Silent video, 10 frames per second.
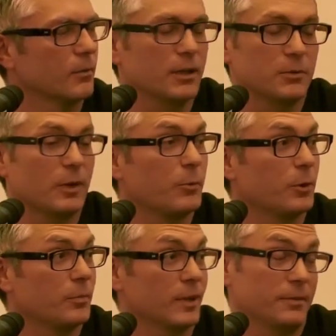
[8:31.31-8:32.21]
Well, it's way
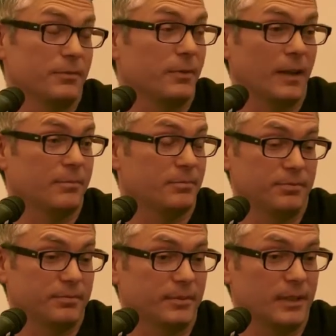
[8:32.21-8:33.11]
more, it, I,
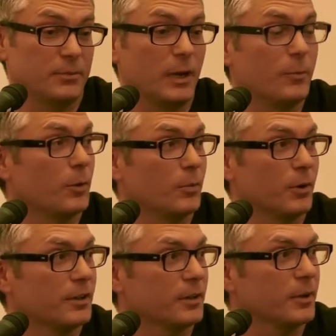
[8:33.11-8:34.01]
it's way more
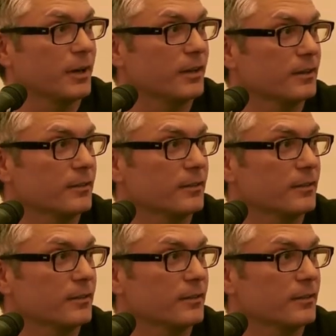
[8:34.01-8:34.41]
important than writing.